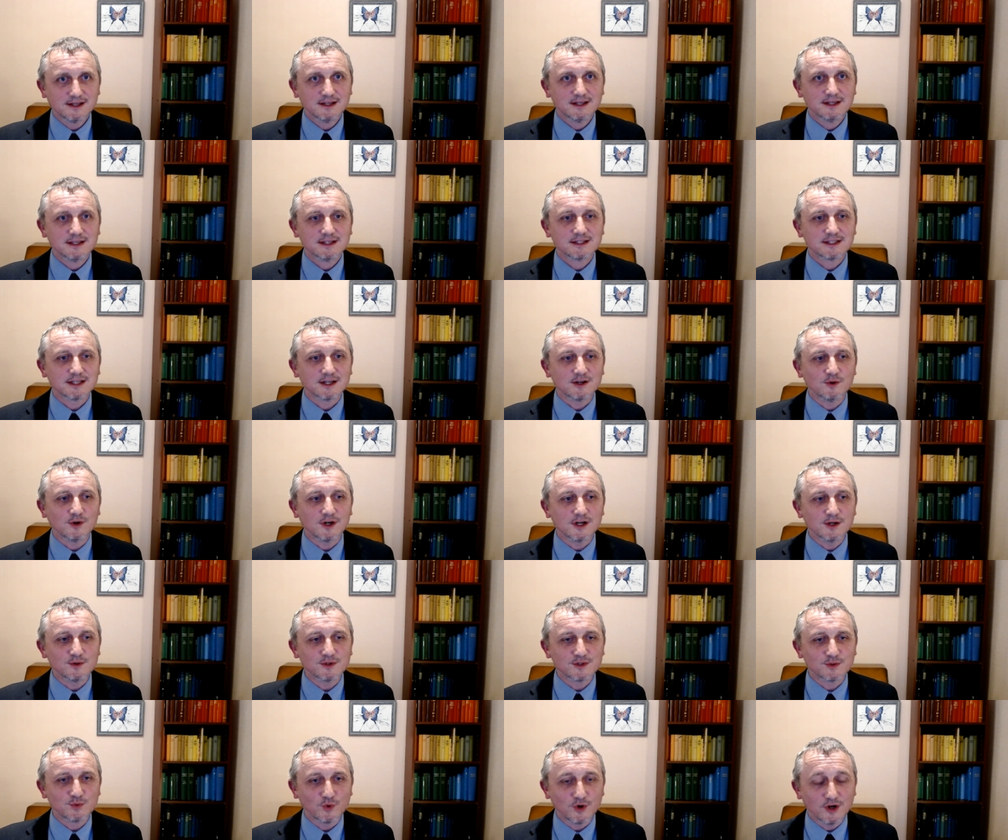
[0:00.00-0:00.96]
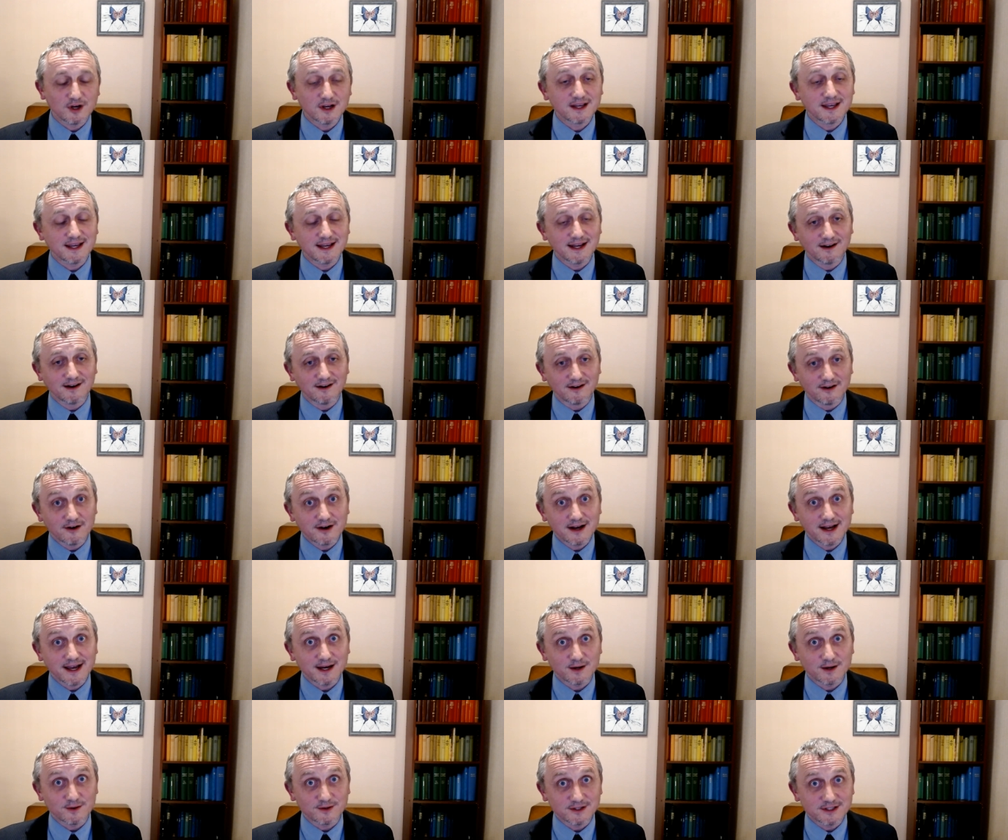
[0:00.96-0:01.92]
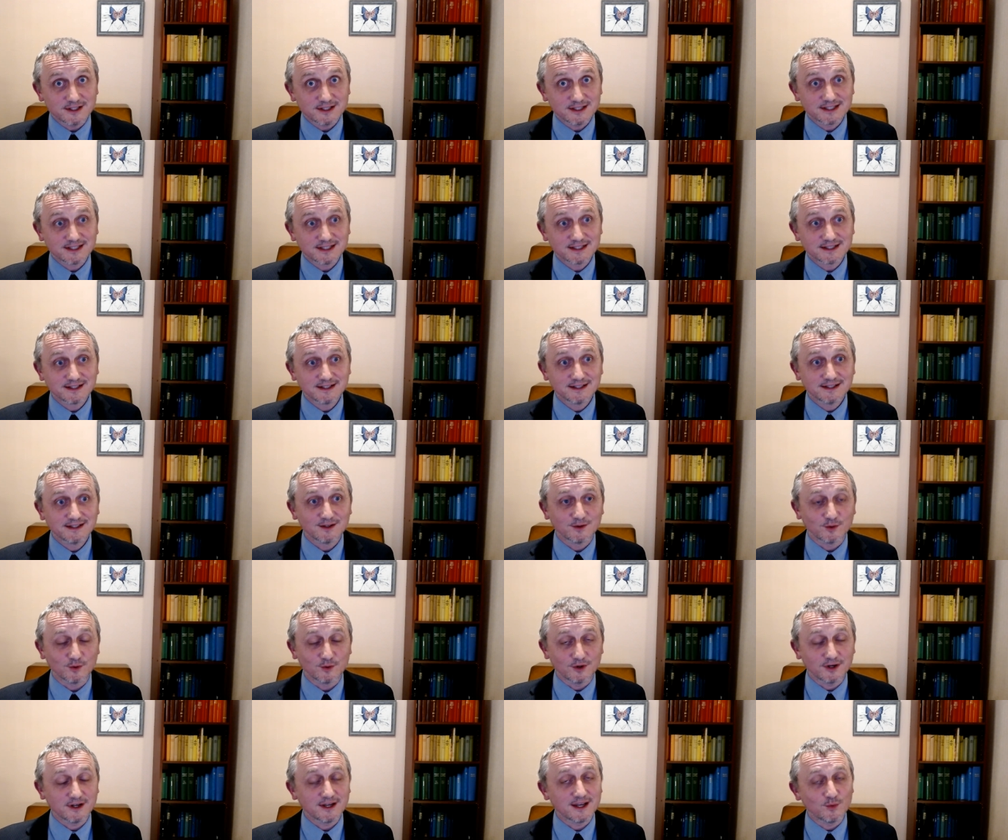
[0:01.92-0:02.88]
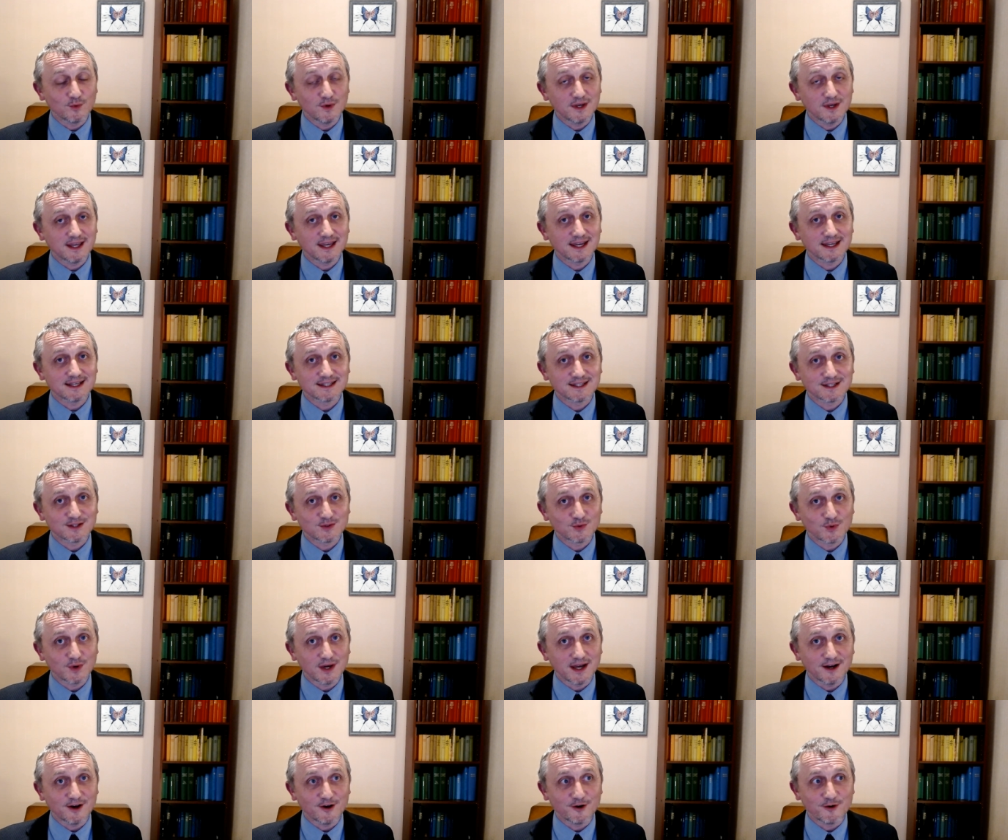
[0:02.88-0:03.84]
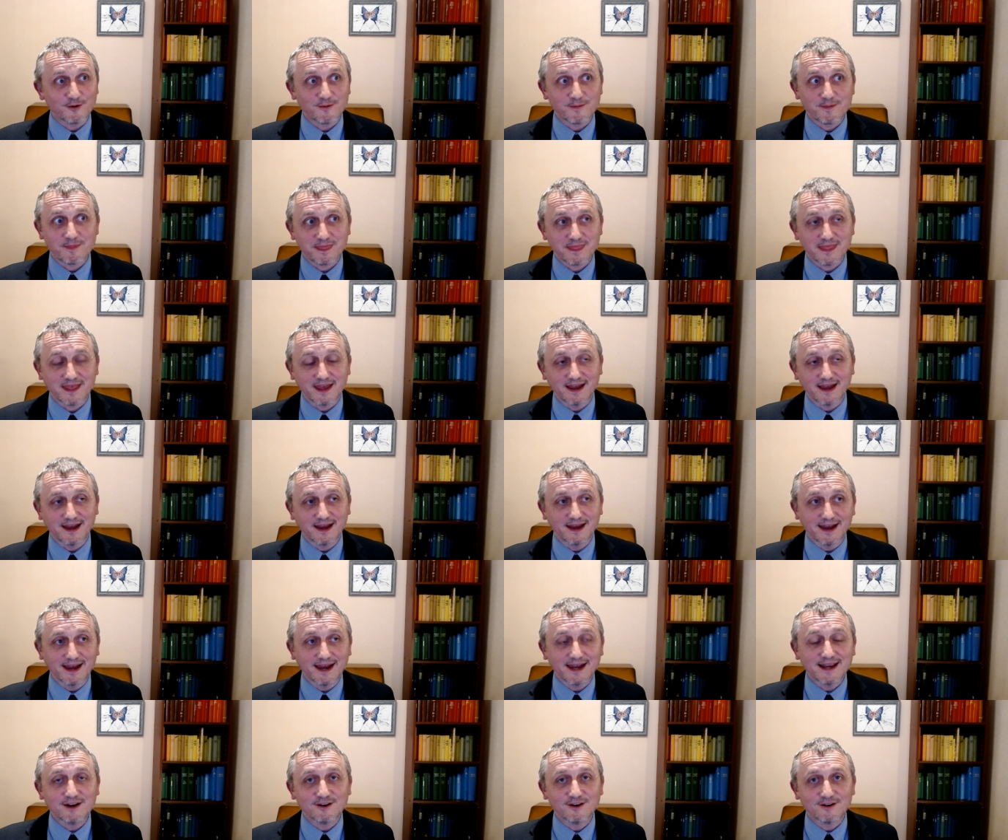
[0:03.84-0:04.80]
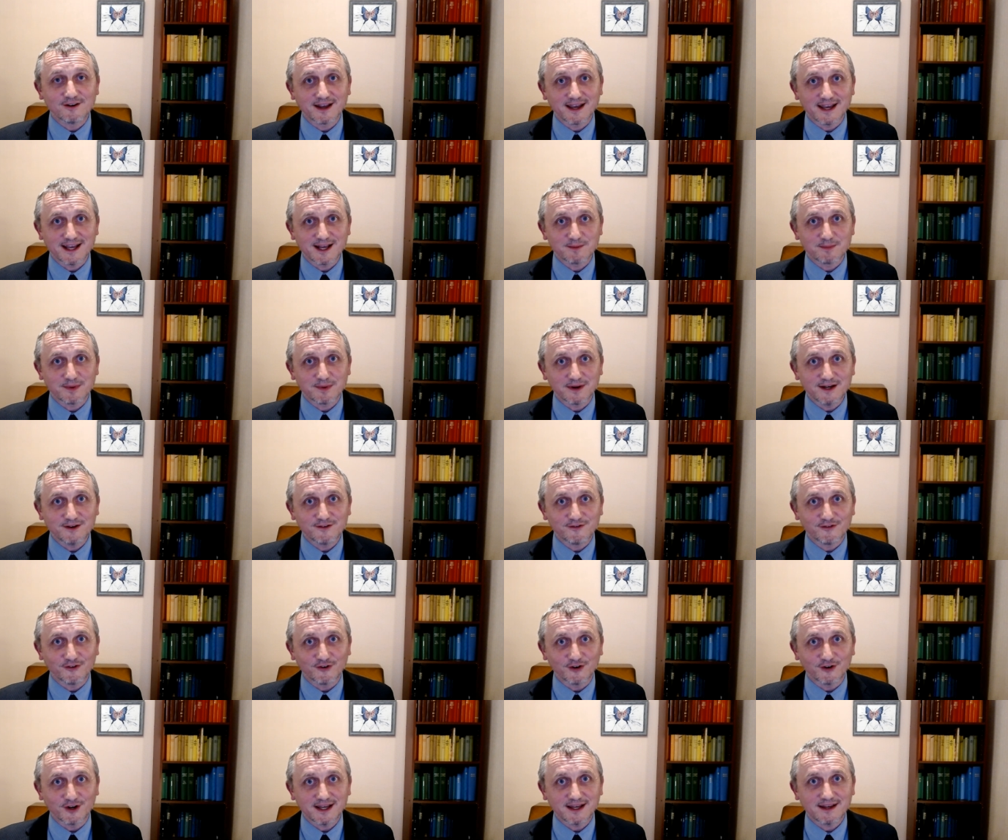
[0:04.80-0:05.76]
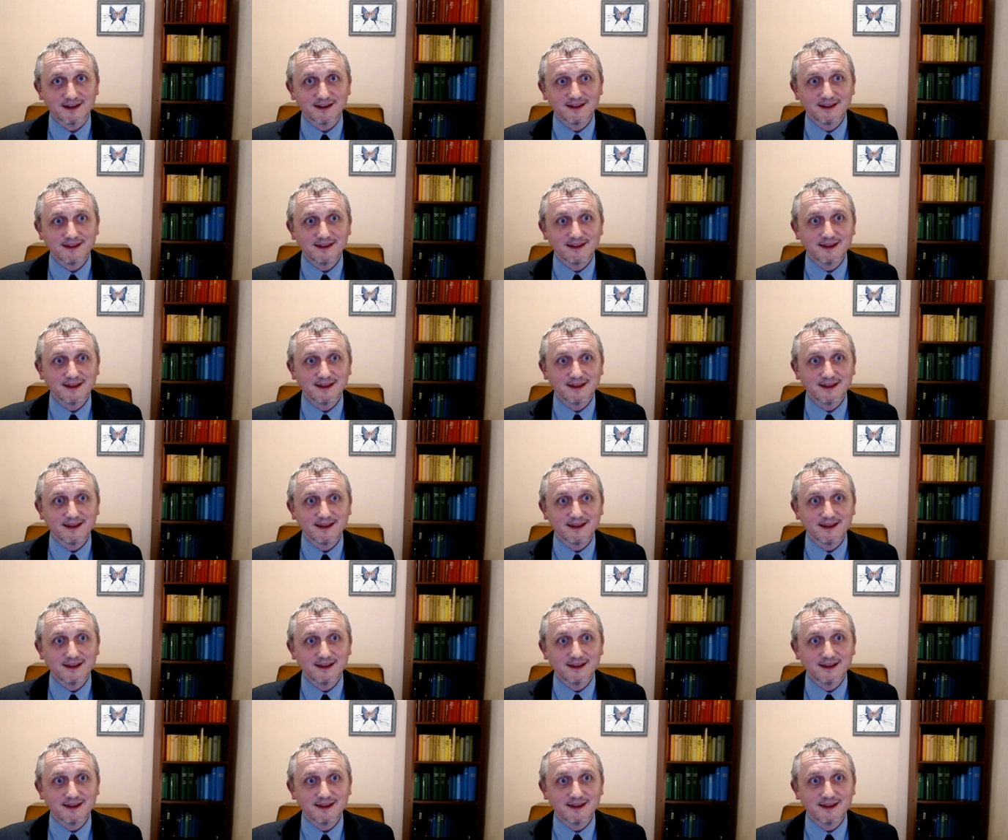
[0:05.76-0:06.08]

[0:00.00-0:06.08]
So I was working long hours, working weekends as well, and not getting paid for it.